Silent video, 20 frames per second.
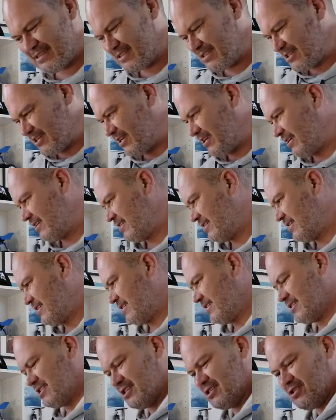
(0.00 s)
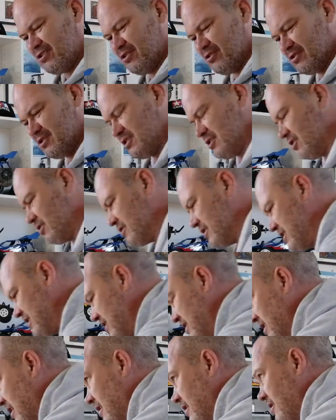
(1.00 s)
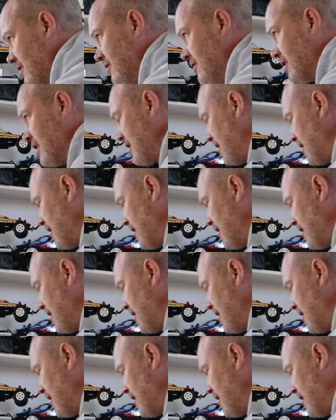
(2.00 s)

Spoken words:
So it just looks so sick, and I